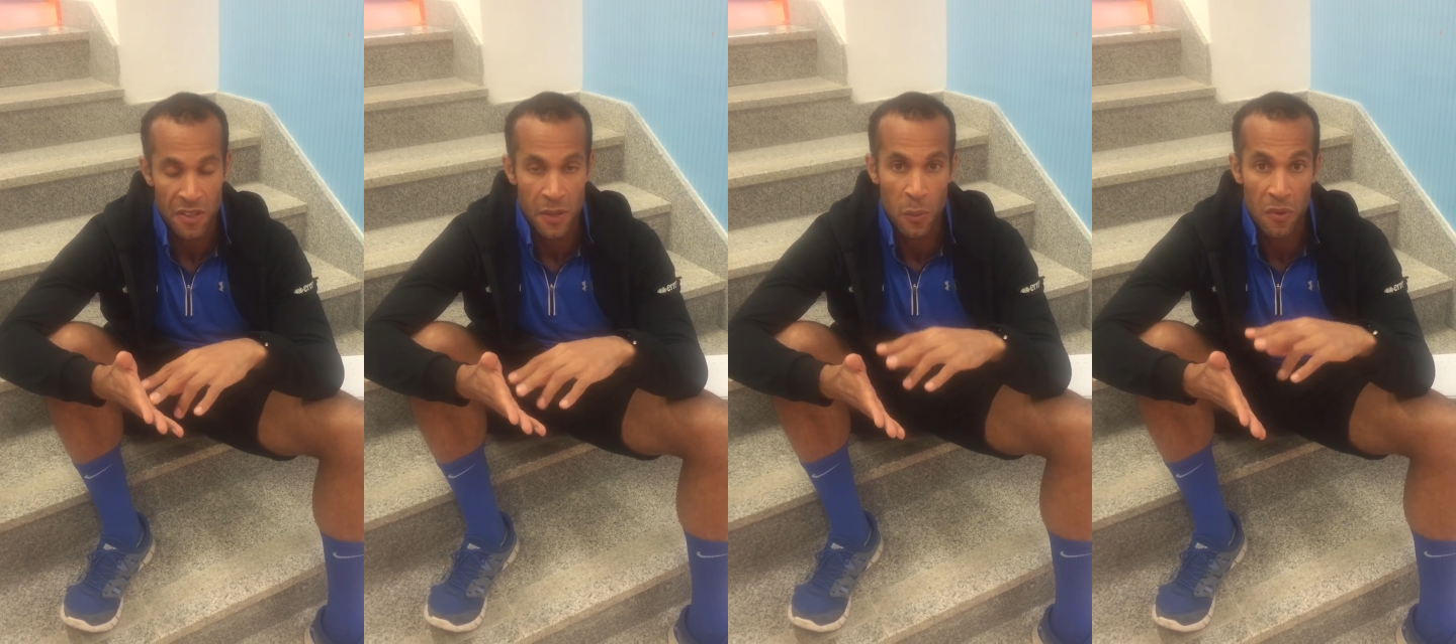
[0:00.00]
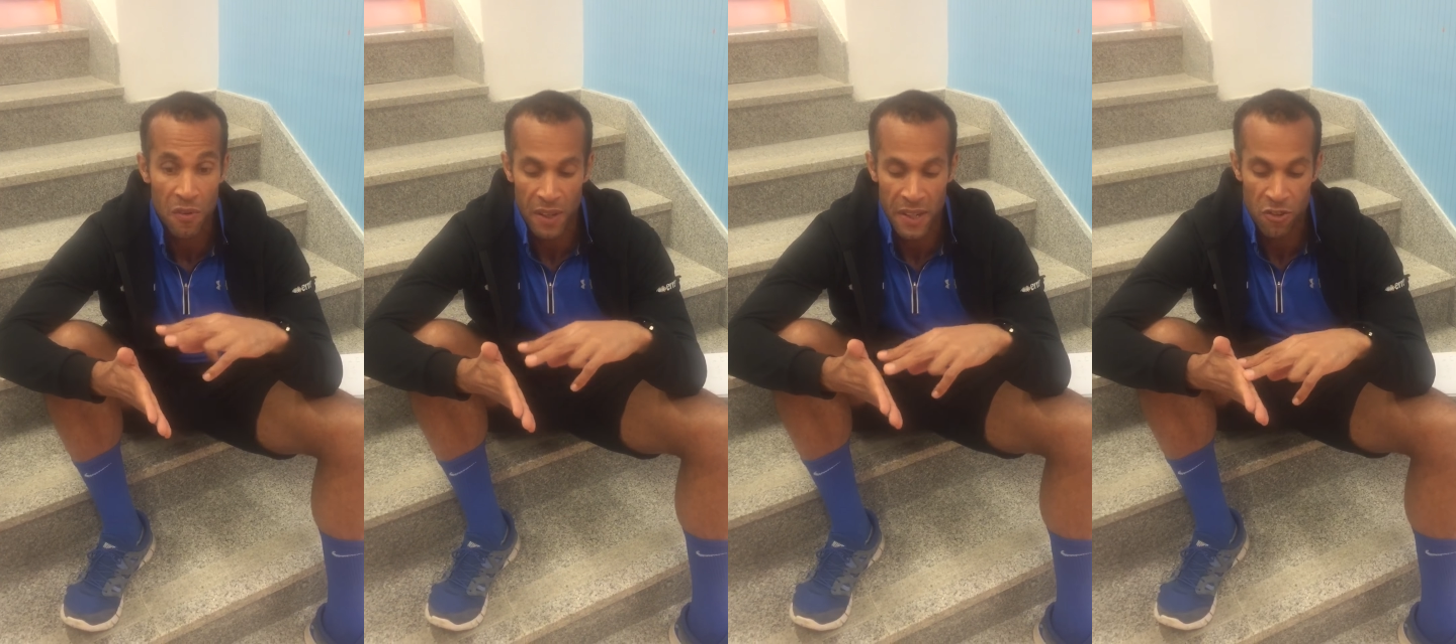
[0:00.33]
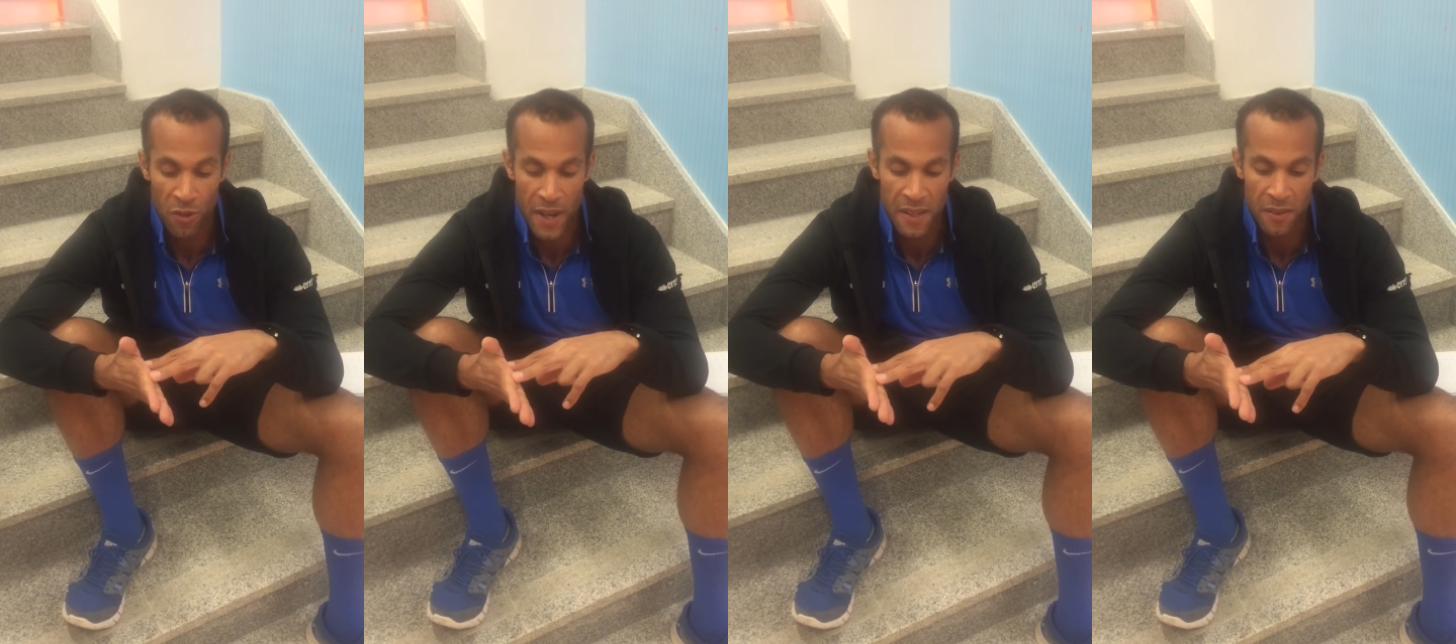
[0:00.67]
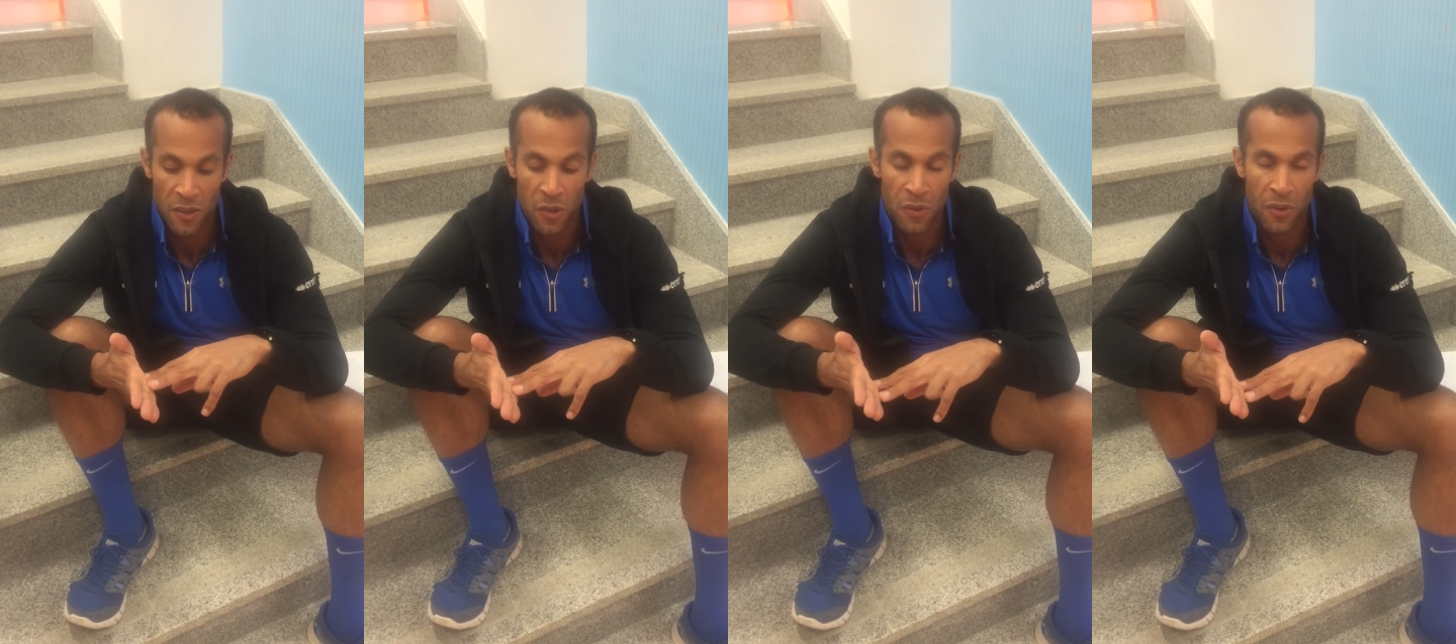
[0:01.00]
so all the running training
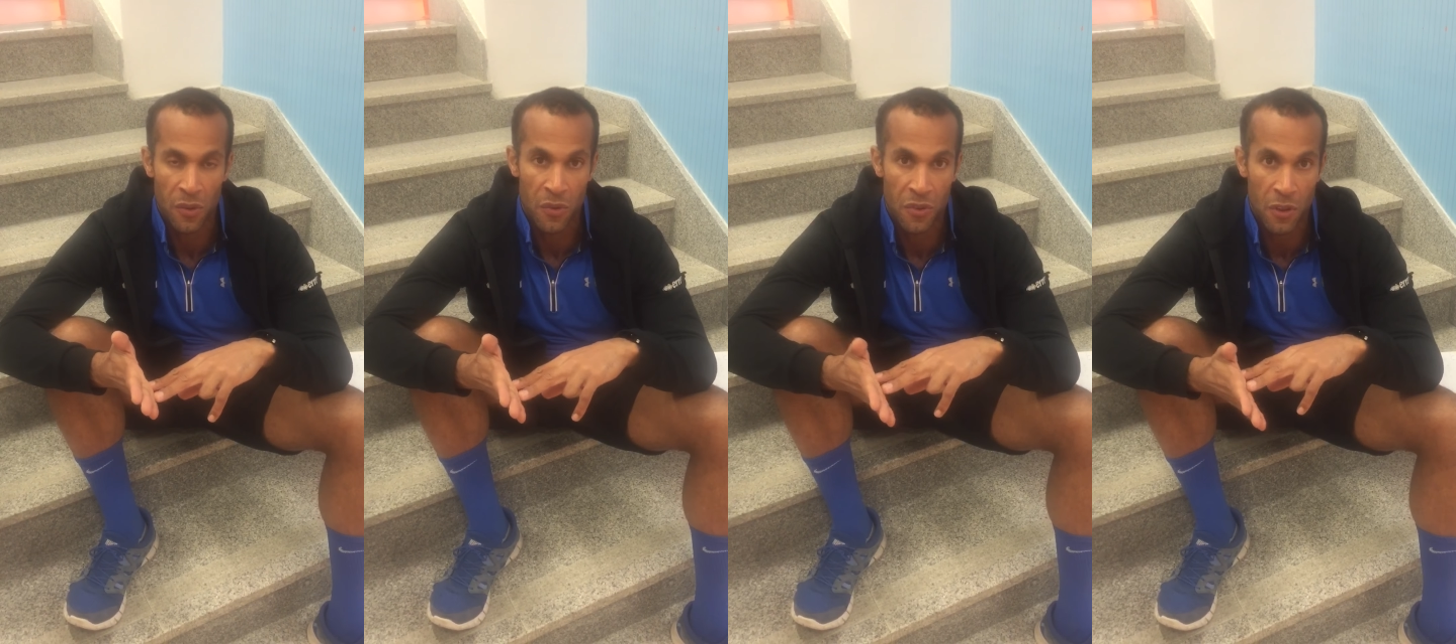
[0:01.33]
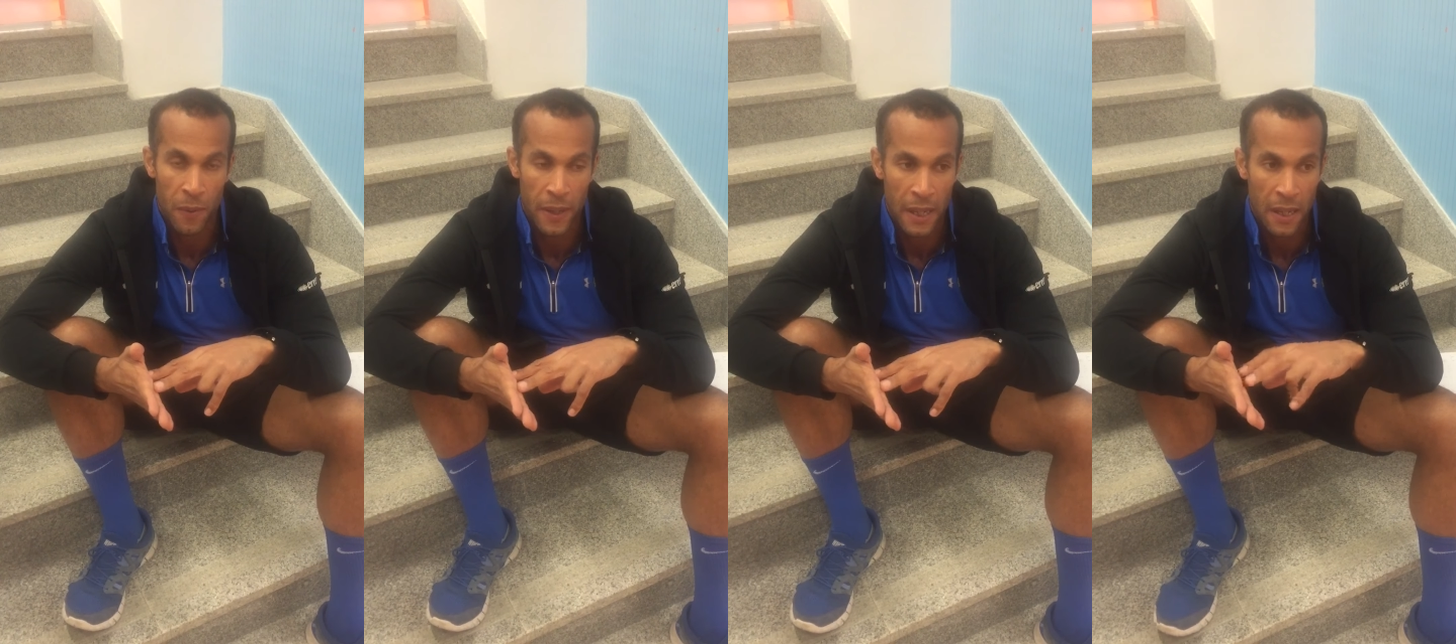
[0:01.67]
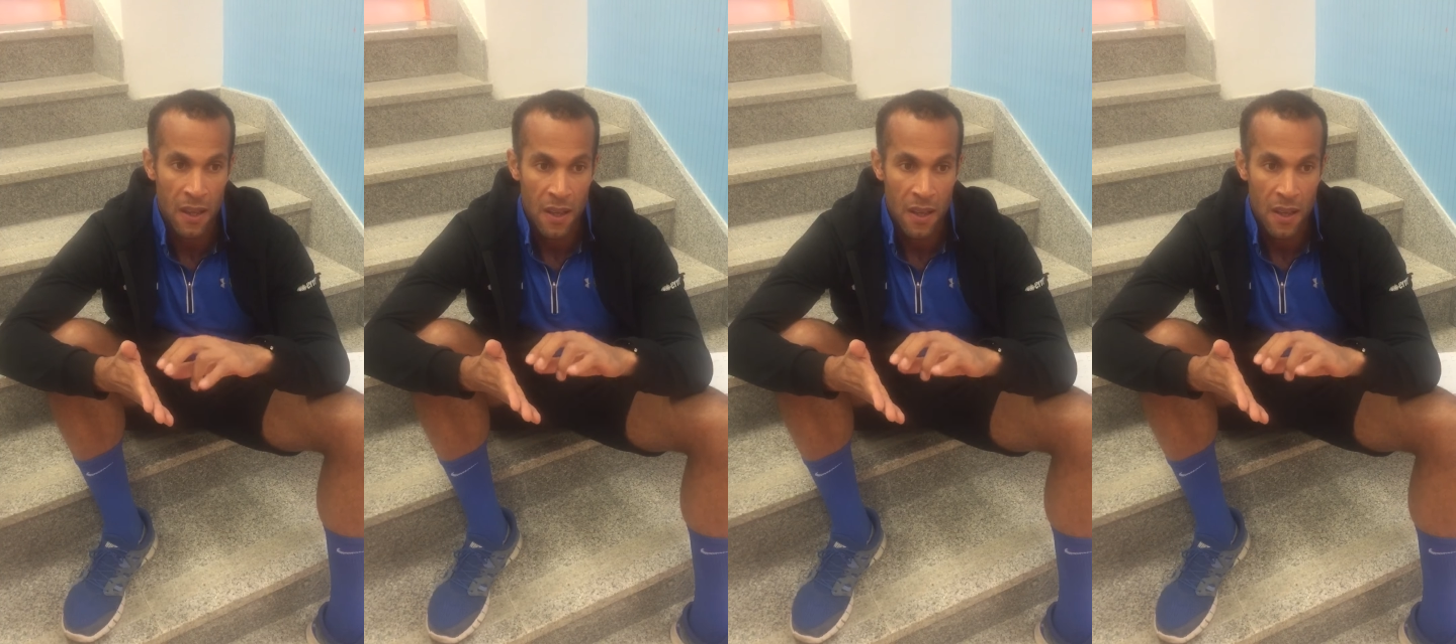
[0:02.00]
that you're doing,